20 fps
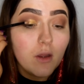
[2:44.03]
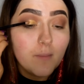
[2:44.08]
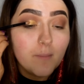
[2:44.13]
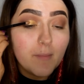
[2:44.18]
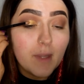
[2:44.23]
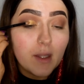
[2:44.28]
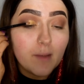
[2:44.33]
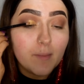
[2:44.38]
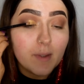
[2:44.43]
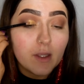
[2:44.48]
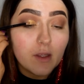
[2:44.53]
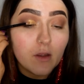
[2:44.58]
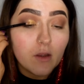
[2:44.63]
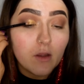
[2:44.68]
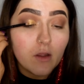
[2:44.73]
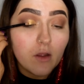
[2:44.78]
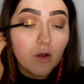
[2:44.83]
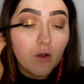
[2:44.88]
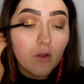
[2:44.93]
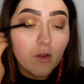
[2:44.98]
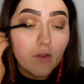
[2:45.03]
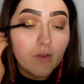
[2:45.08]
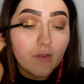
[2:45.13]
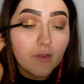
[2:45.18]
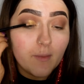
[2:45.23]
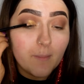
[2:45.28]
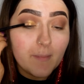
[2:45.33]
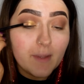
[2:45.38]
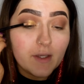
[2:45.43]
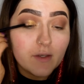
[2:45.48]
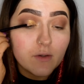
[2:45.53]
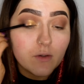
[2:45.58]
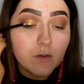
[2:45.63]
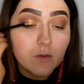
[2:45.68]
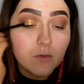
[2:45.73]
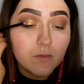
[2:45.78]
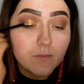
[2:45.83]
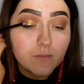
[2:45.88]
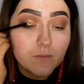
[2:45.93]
maybe in the middle.